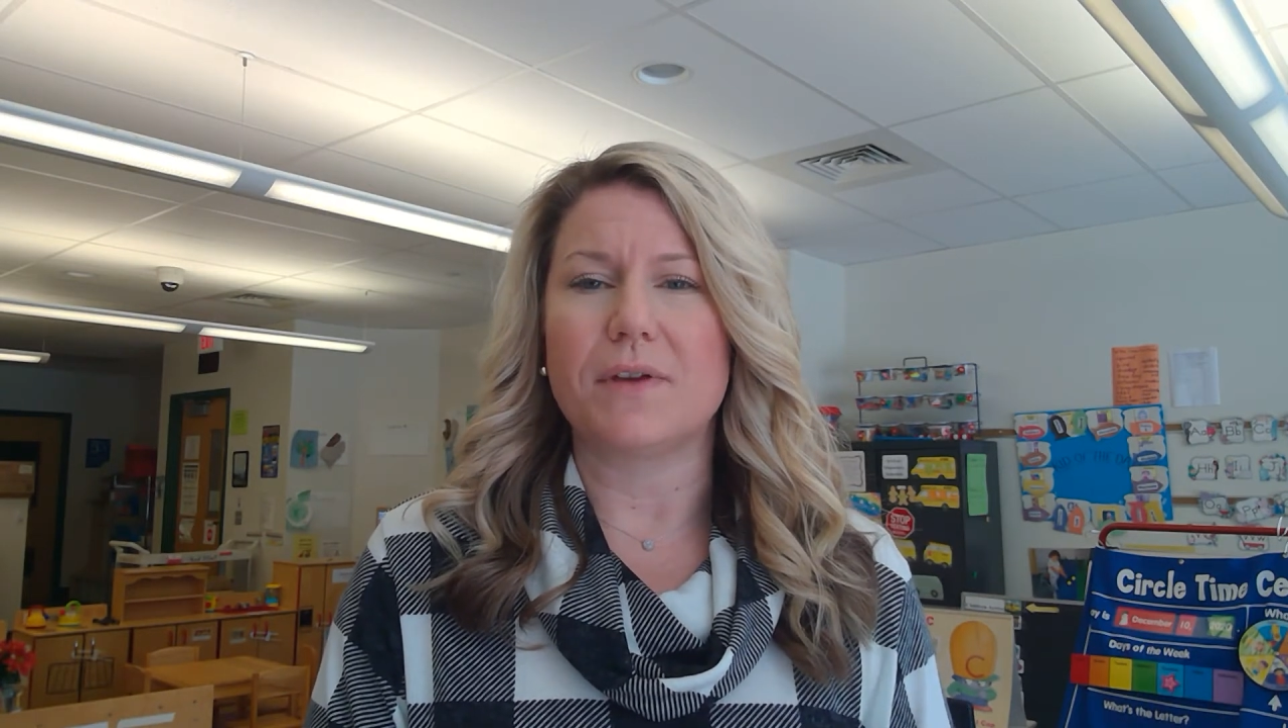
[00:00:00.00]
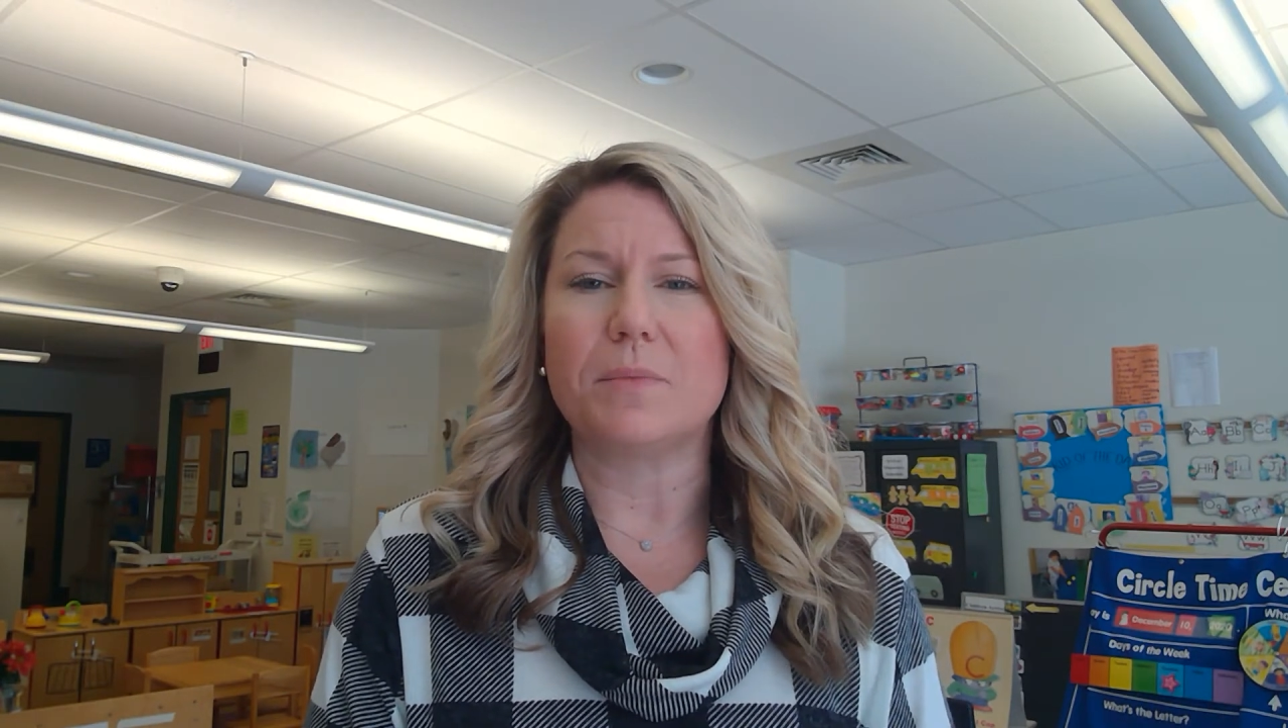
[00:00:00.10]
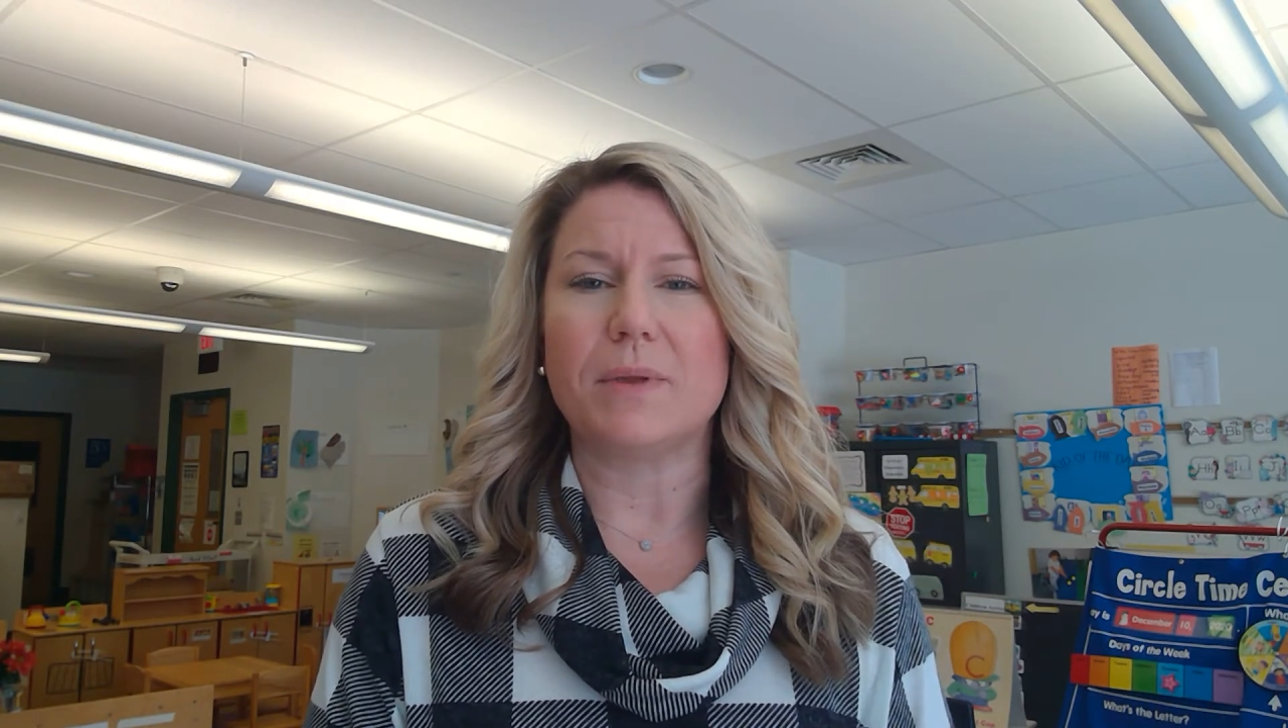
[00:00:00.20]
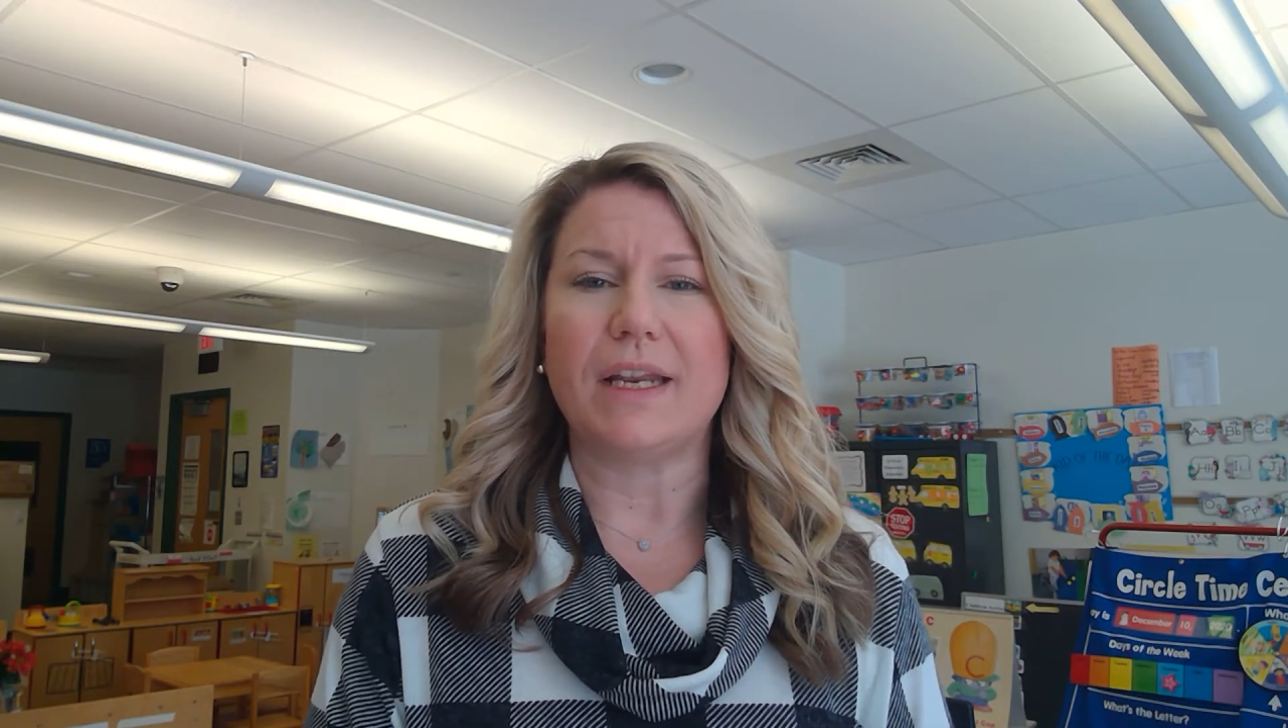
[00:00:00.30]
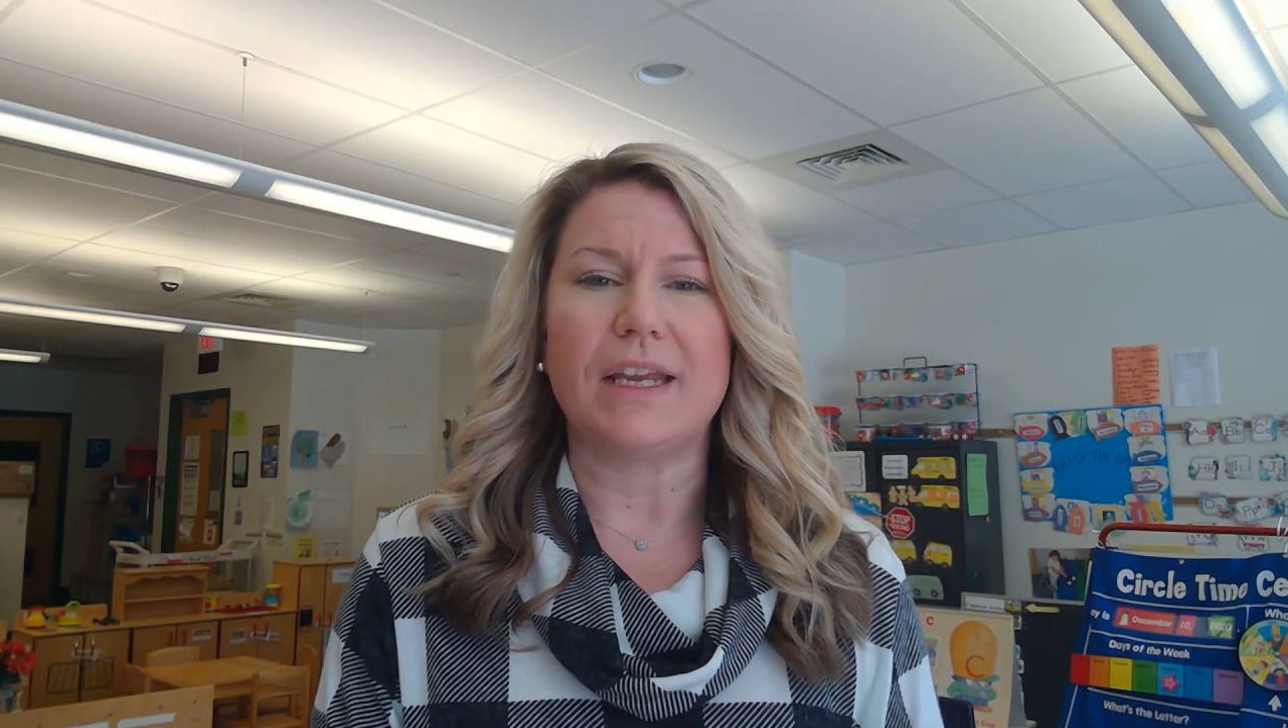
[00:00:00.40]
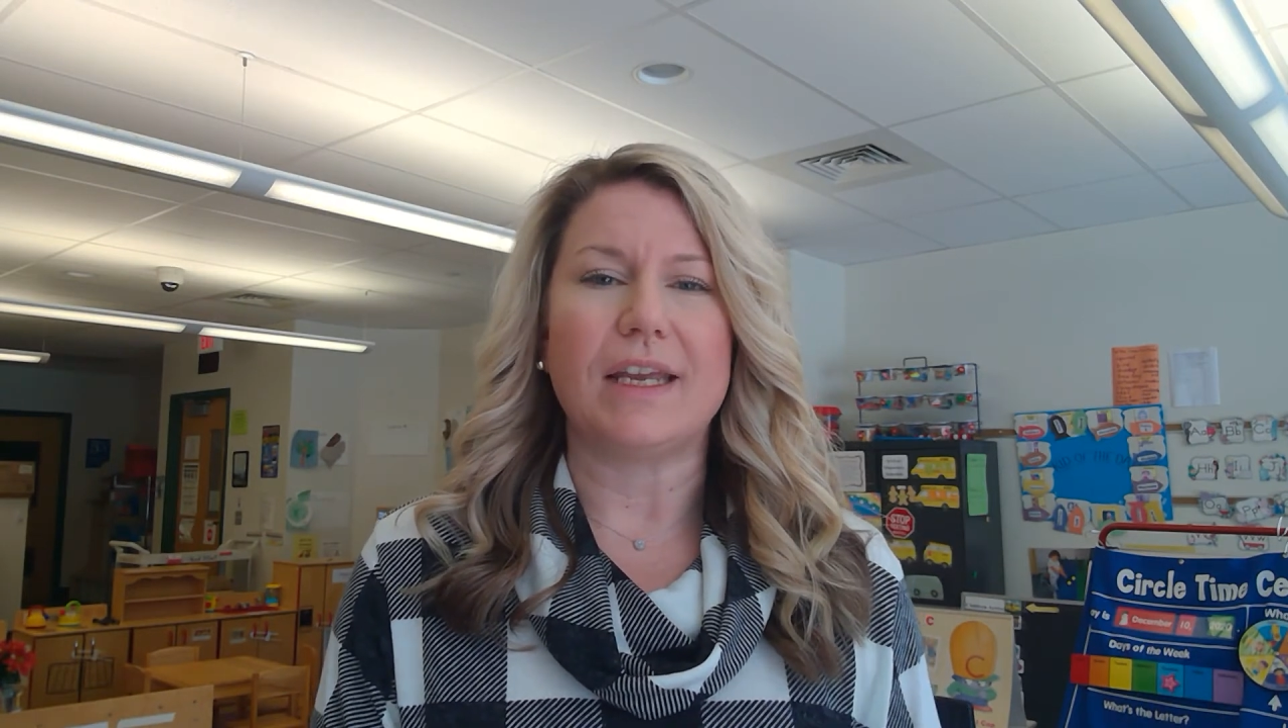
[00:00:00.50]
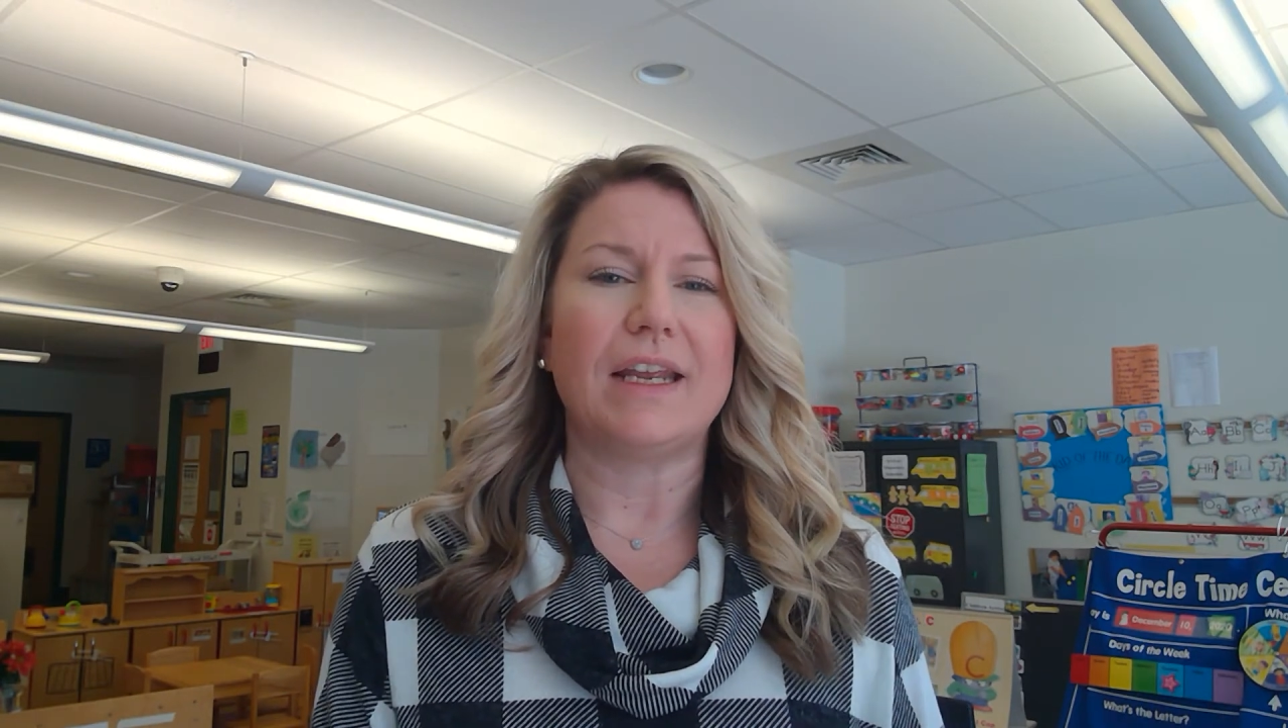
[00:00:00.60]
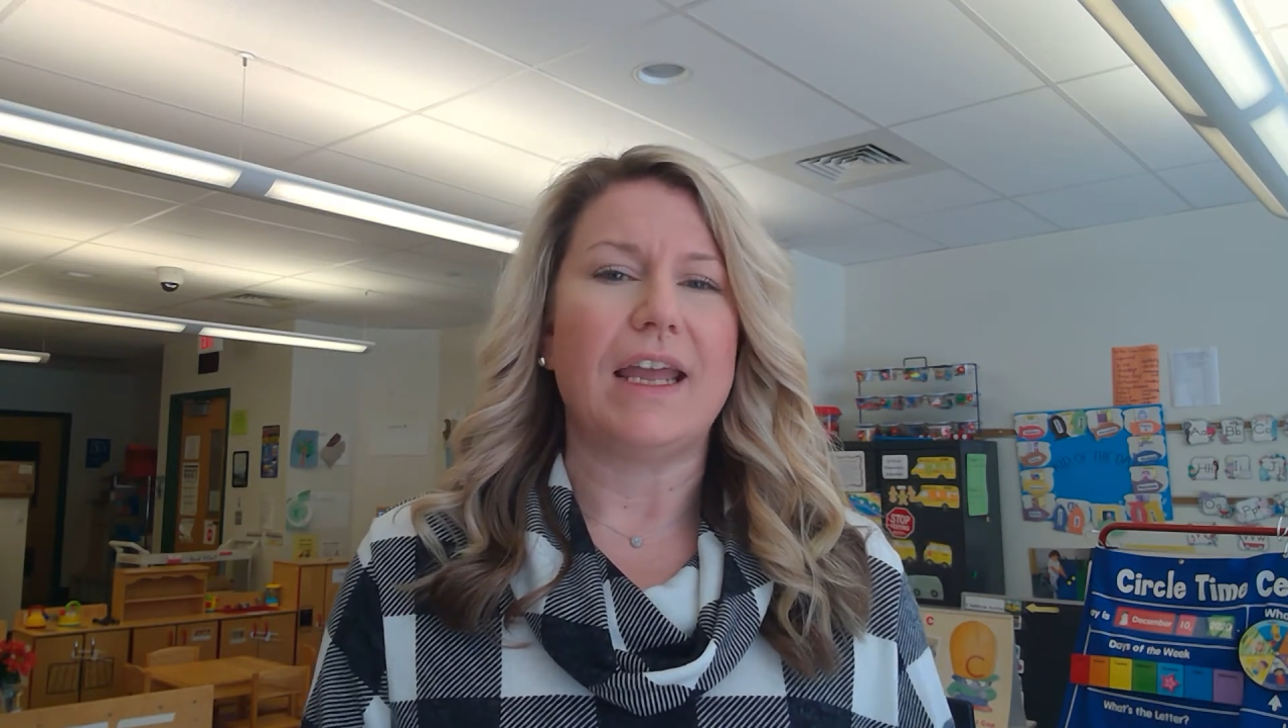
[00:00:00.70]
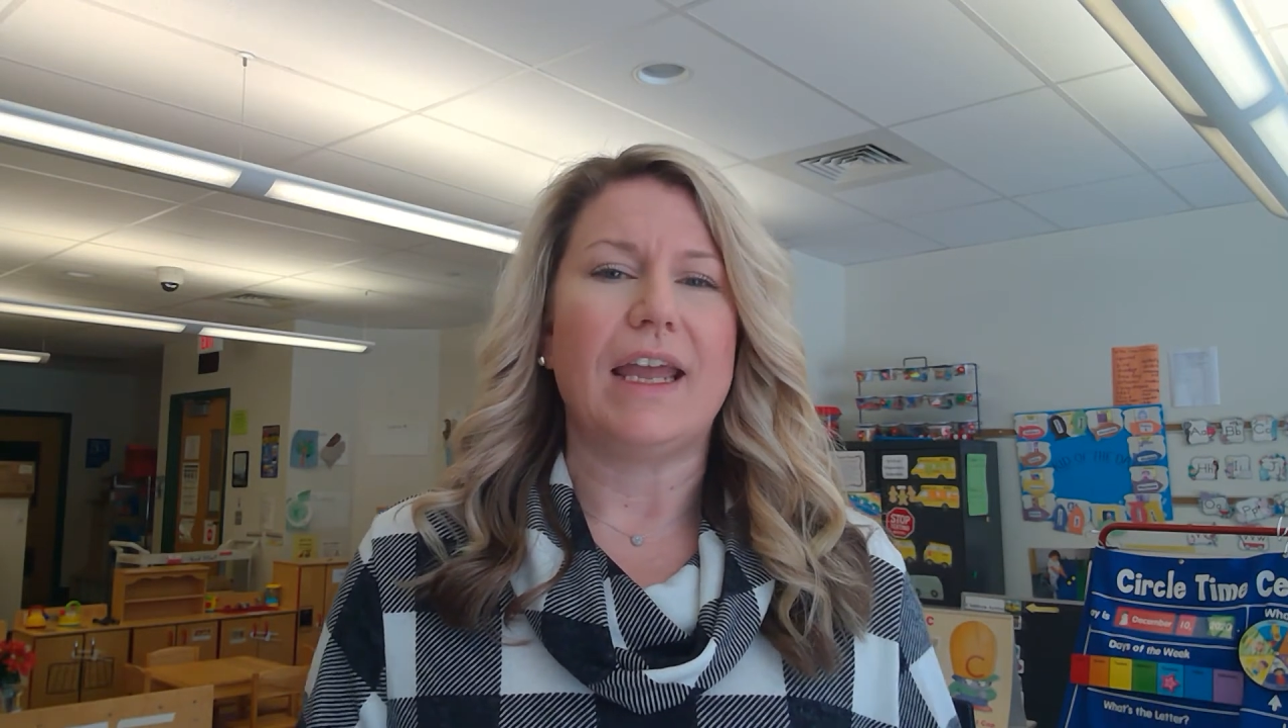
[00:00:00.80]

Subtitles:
completed,